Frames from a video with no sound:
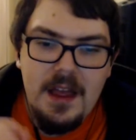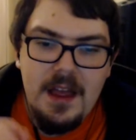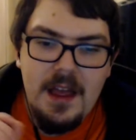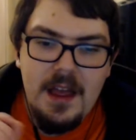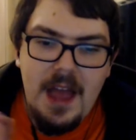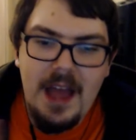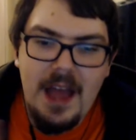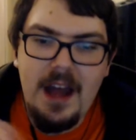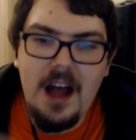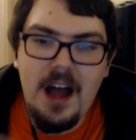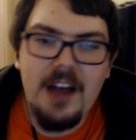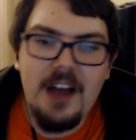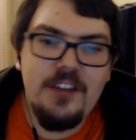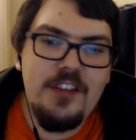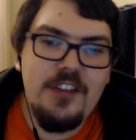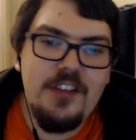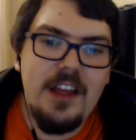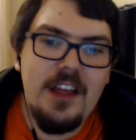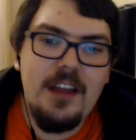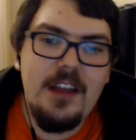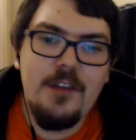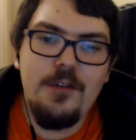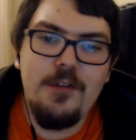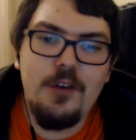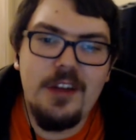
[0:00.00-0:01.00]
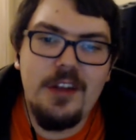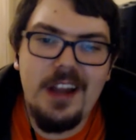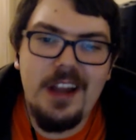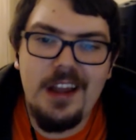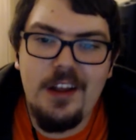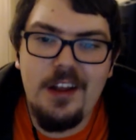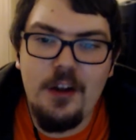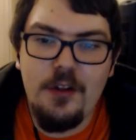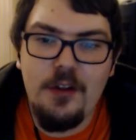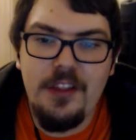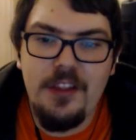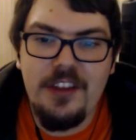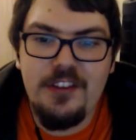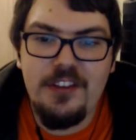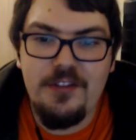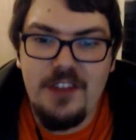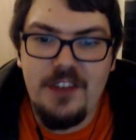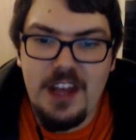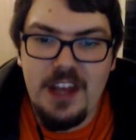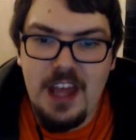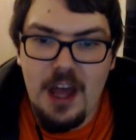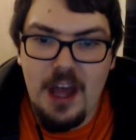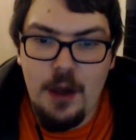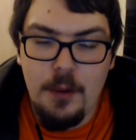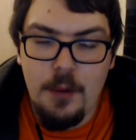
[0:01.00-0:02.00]
Hey guys, thank you for clicking on this
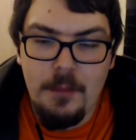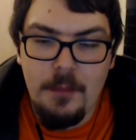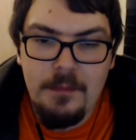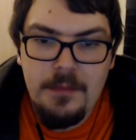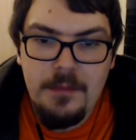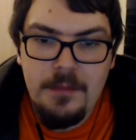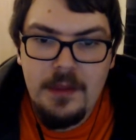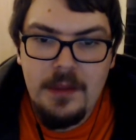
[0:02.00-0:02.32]
video.